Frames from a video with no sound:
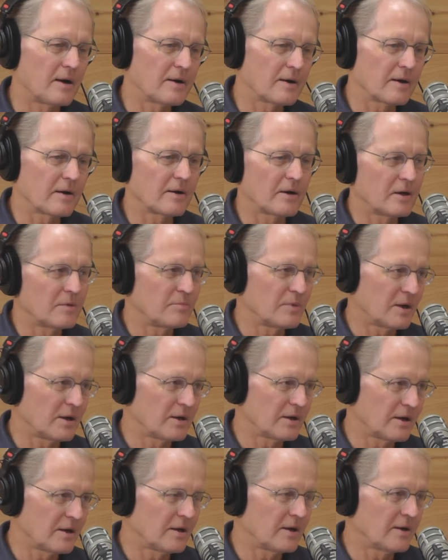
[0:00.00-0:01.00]
are, are going to be a
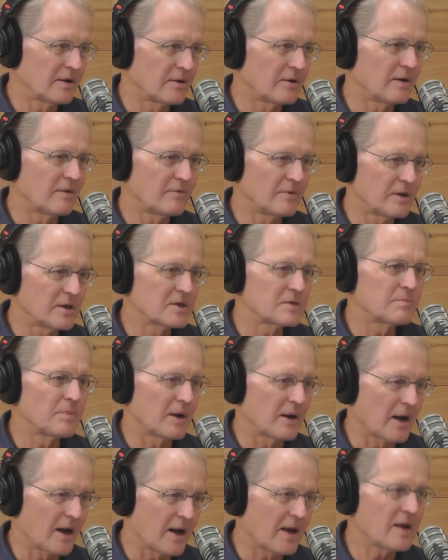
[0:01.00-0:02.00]
little leery of this,
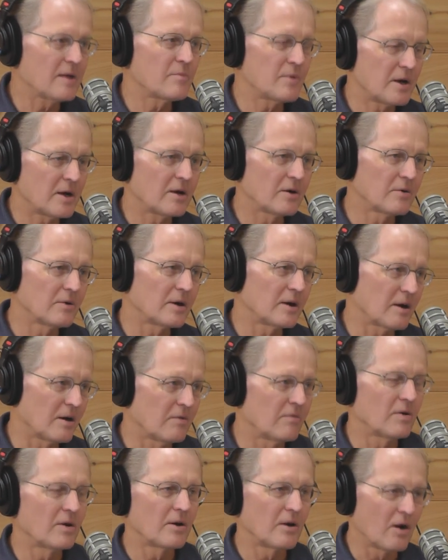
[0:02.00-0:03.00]
but I am hearing
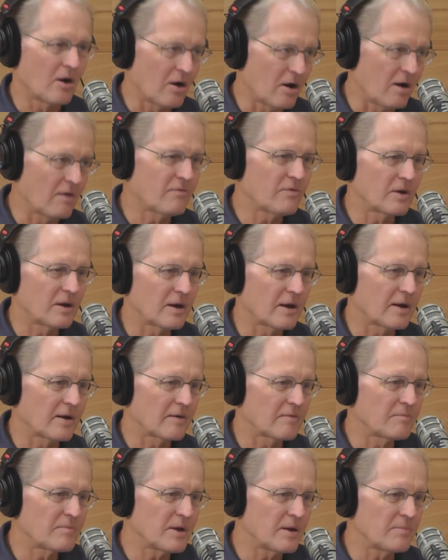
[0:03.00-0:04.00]
of an awful
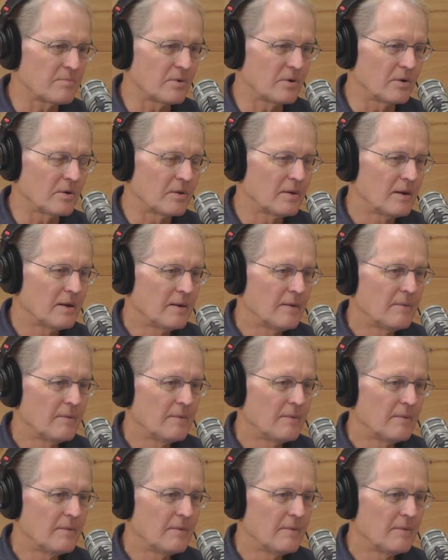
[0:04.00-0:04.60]
lot of people